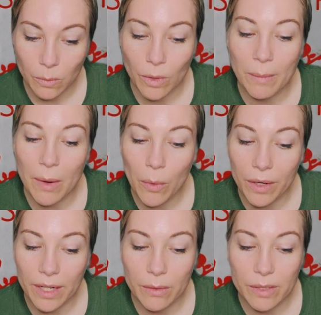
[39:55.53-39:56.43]
When my
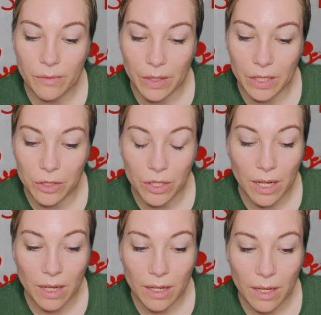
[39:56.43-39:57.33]
work here is finished,
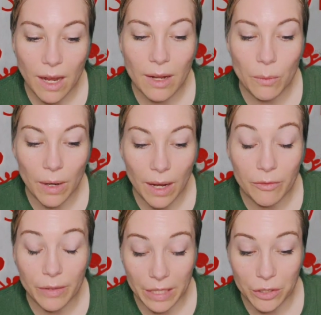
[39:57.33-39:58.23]

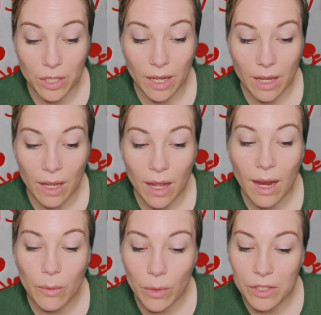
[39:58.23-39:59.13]

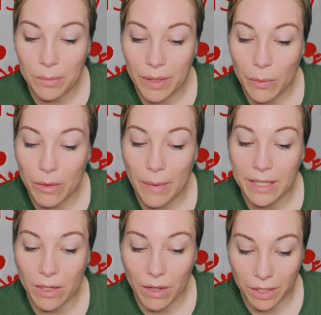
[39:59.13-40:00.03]
I want to be with my
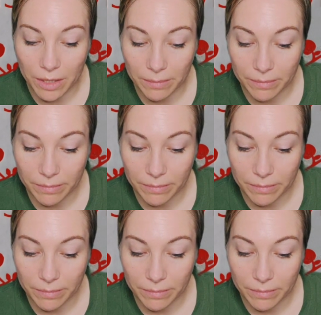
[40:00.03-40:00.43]
daughter."